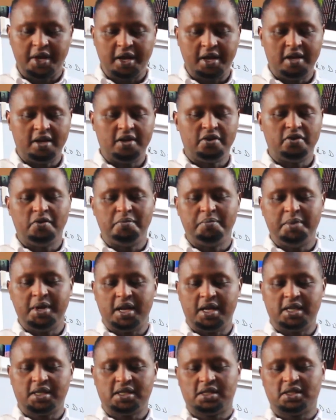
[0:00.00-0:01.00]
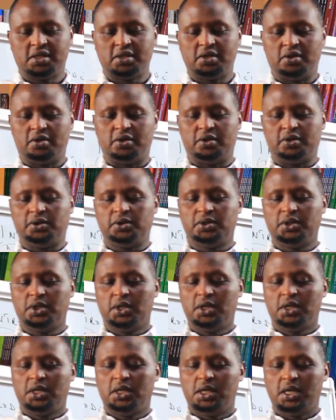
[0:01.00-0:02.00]
in numerous or
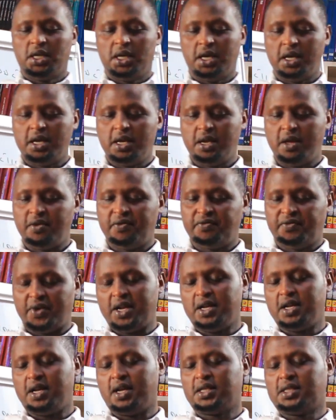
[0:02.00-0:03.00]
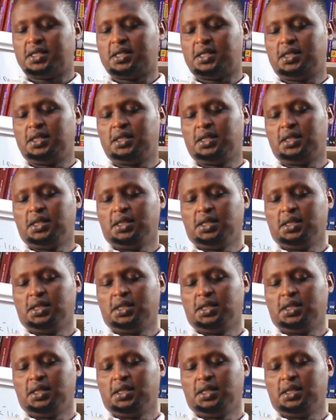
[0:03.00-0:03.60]
in various